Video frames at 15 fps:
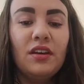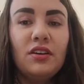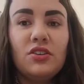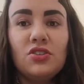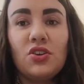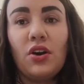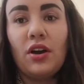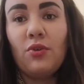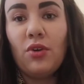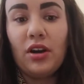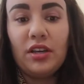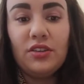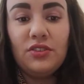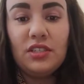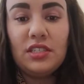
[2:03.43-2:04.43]
So I want
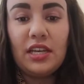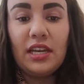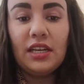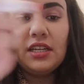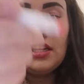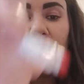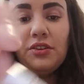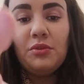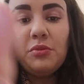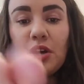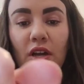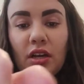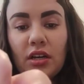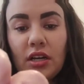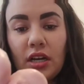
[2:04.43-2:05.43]
you to take another
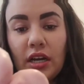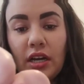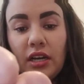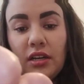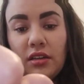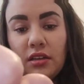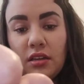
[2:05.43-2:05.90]
marker